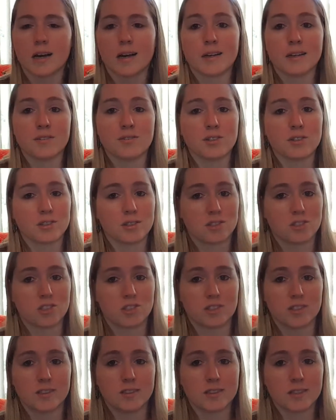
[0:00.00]
If you're
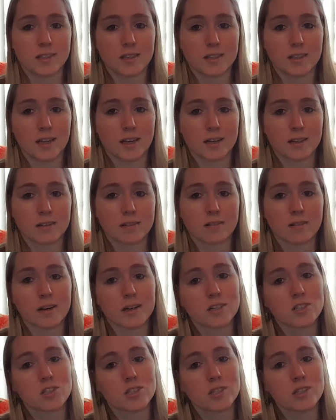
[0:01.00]
interested in seeing that
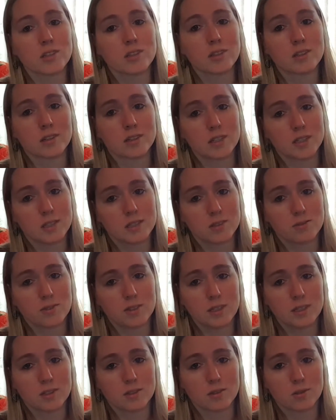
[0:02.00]
collection, there is a
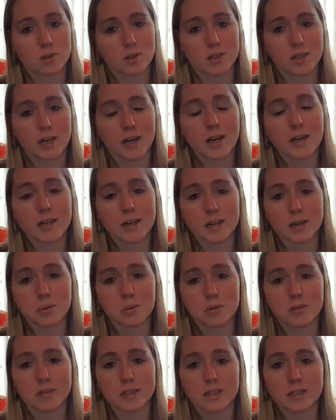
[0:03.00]
video on that, and I
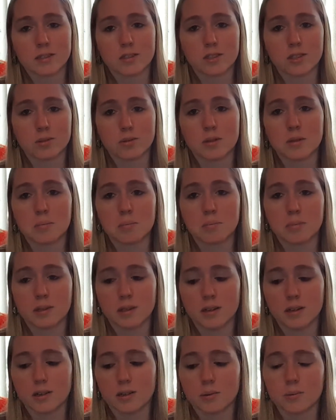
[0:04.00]
will link to it
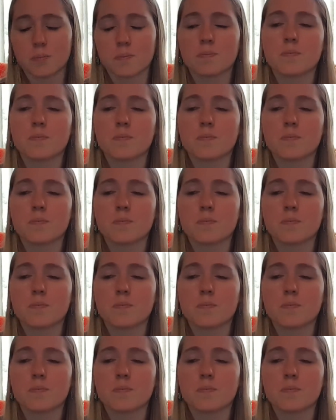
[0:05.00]
below.